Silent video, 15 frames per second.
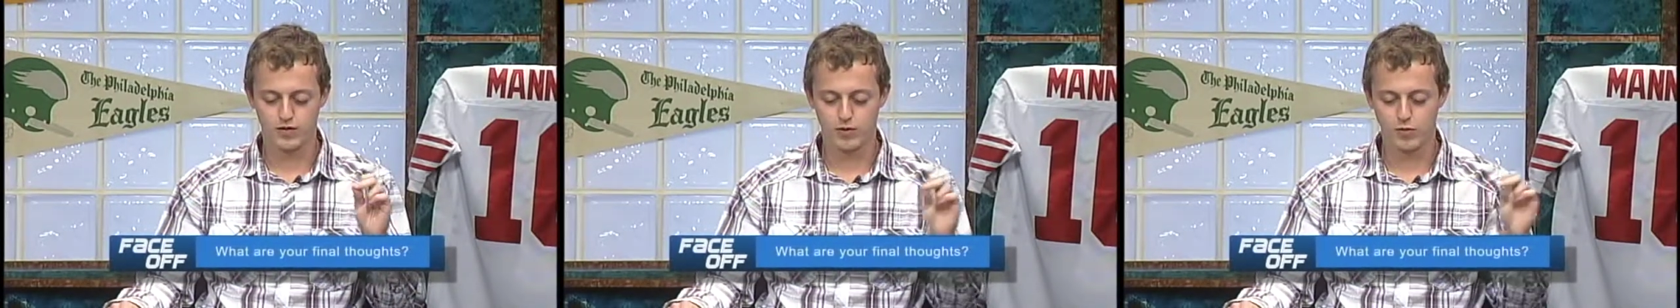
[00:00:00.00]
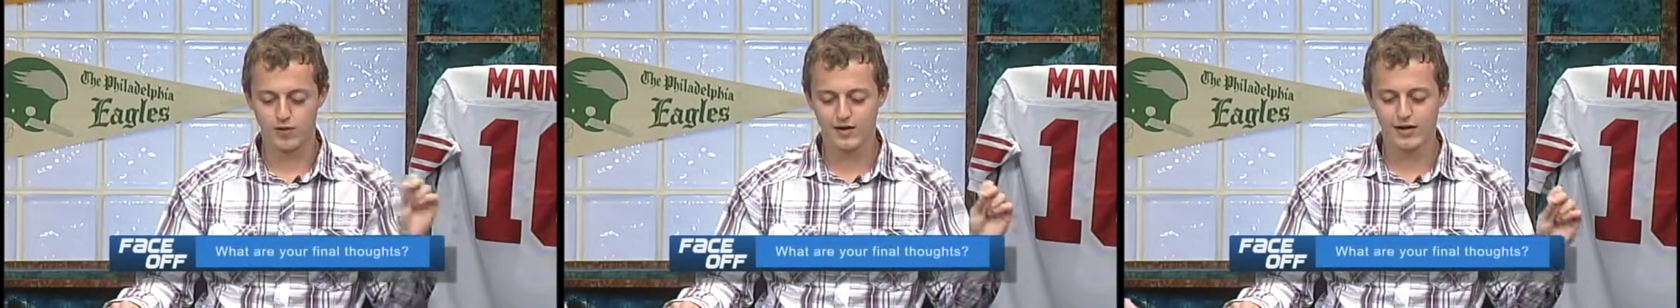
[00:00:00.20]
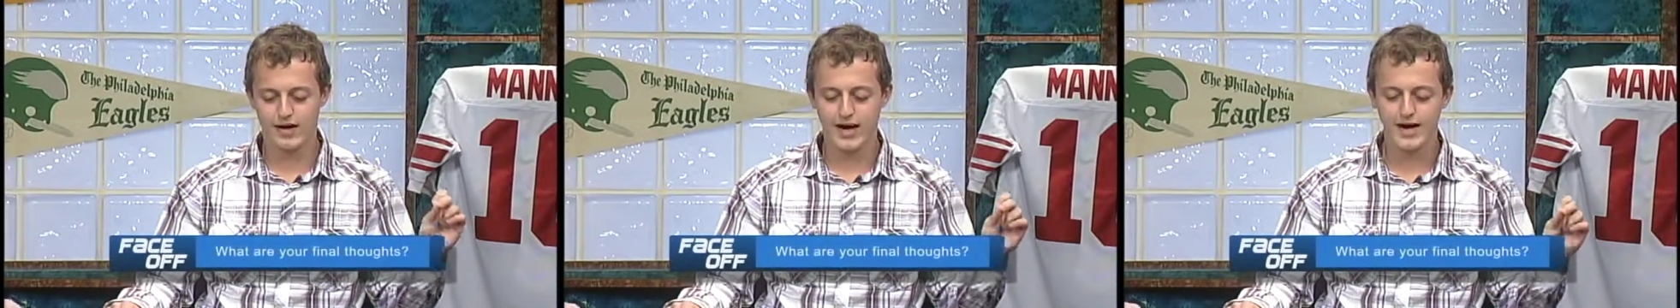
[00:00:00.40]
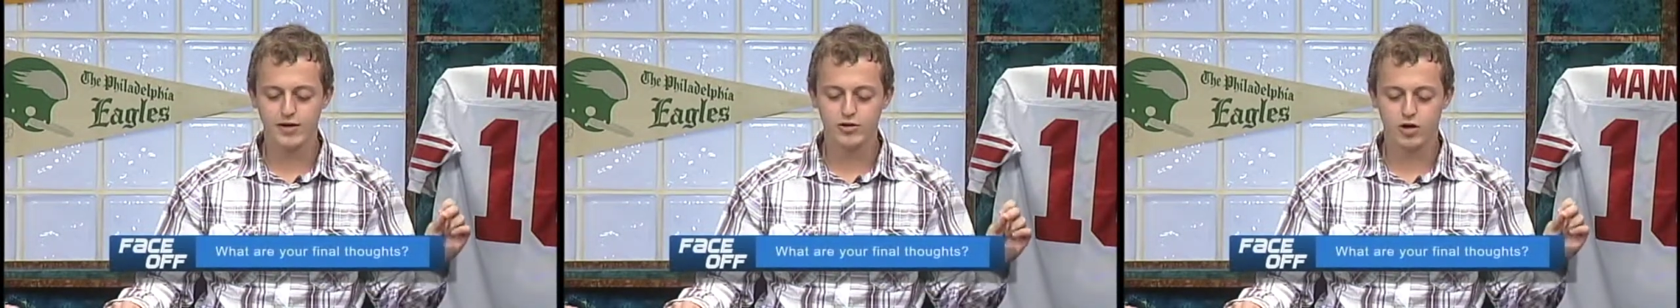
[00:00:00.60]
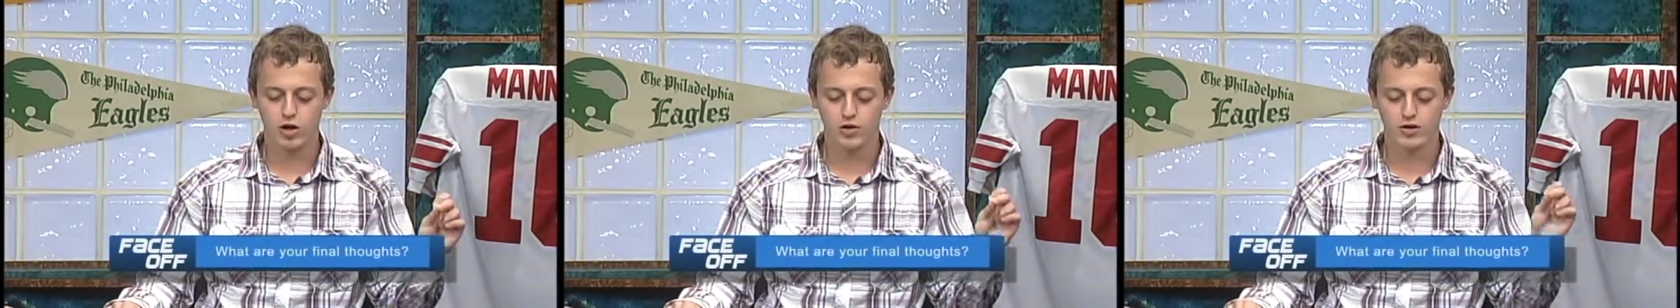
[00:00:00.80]
This was the guy
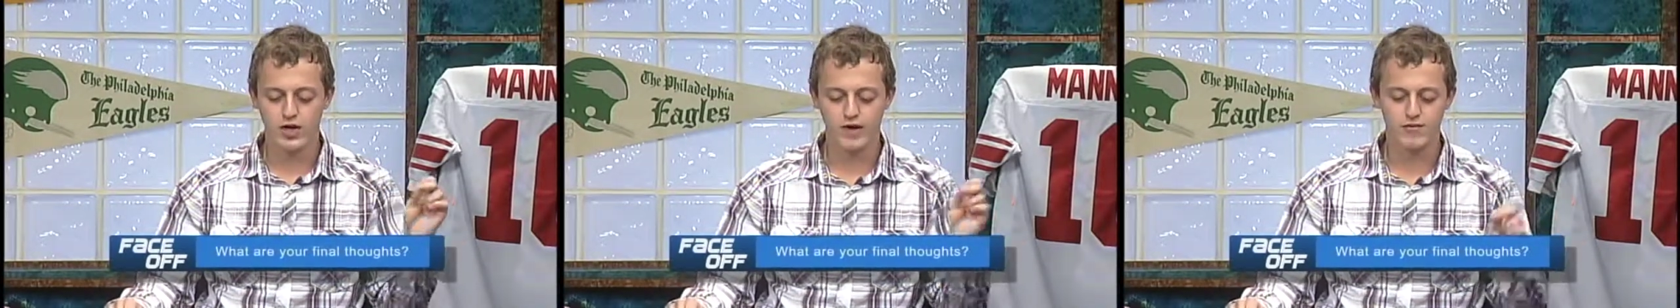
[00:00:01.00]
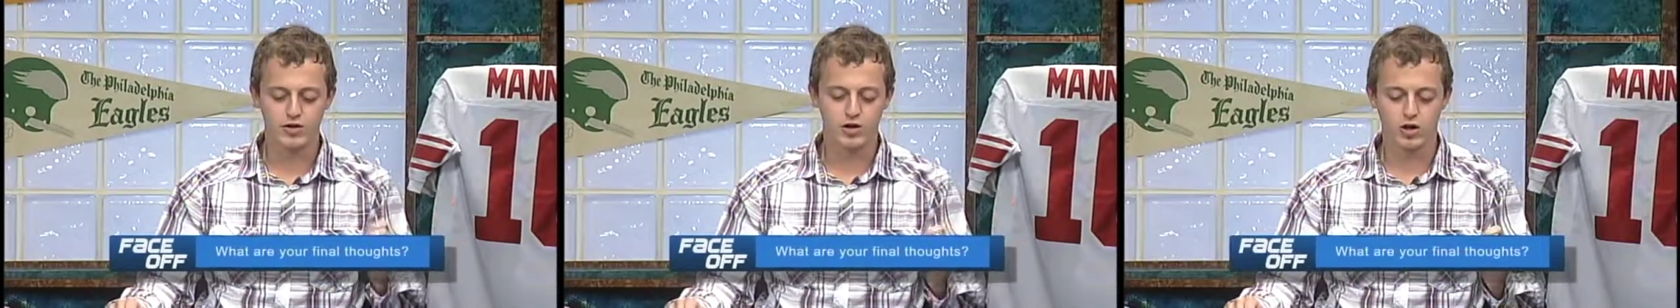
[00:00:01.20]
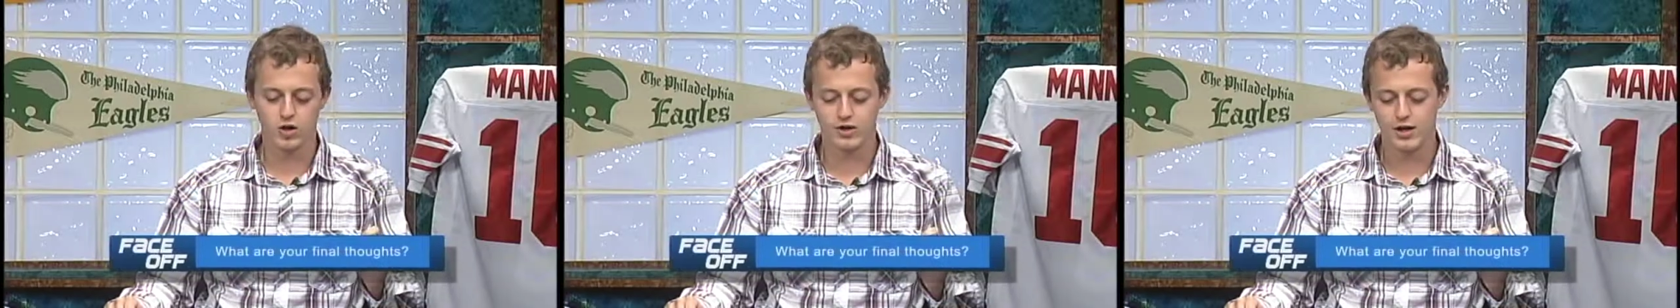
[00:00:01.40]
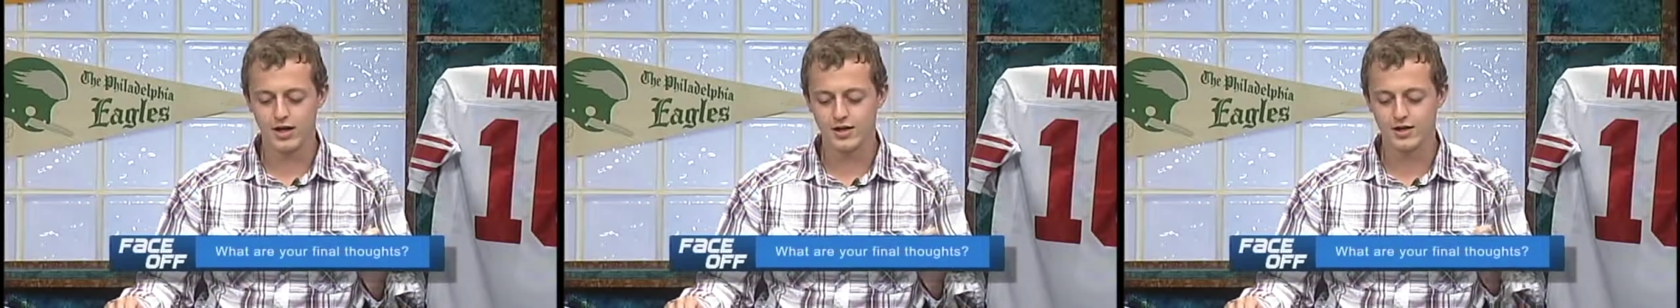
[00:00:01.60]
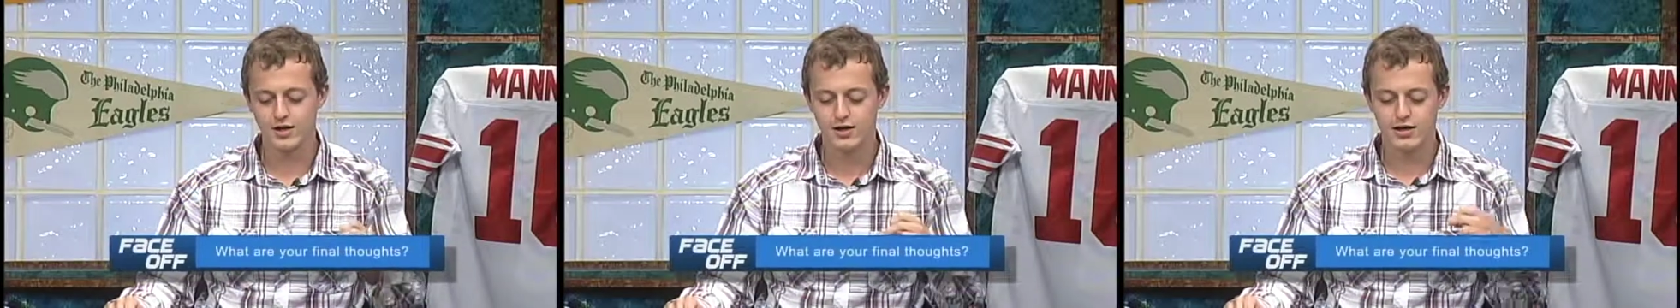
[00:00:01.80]
who called Kevin
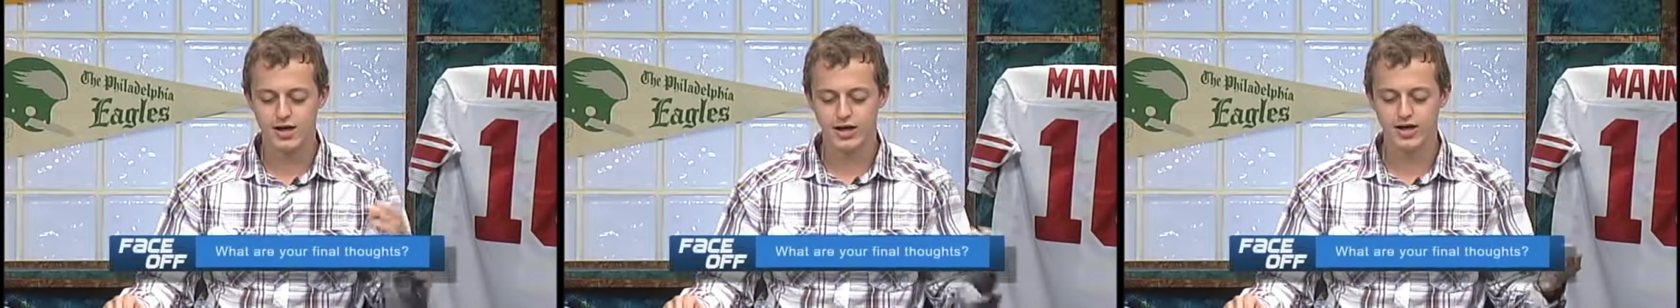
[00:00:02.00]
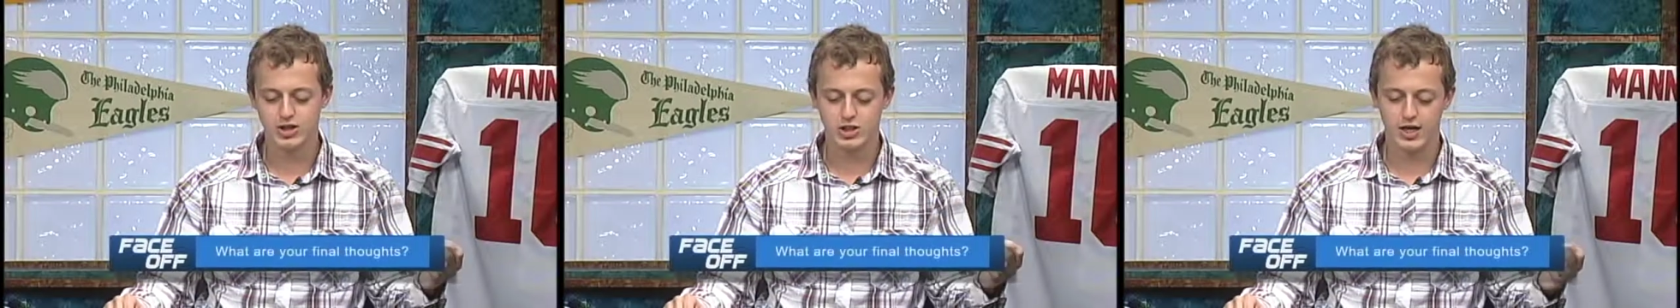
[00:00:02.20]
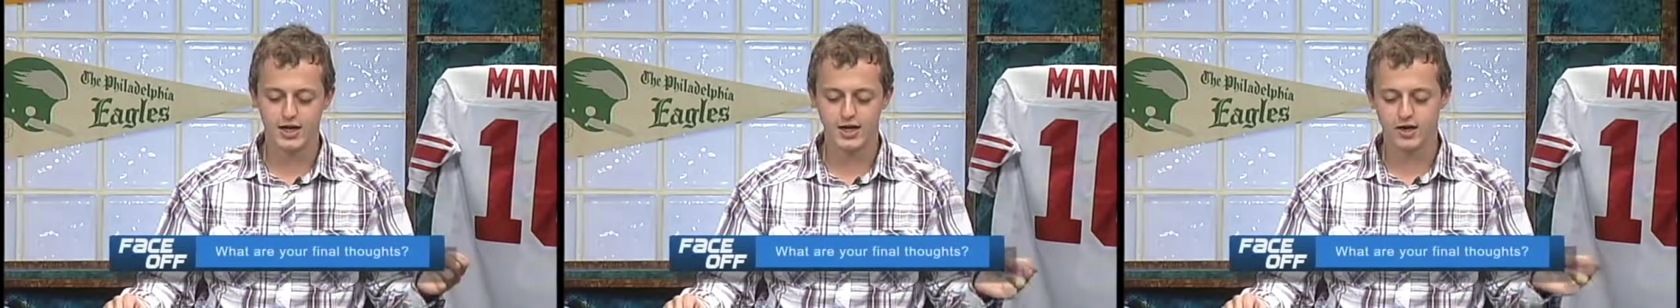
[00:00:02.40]
Garnett KJ.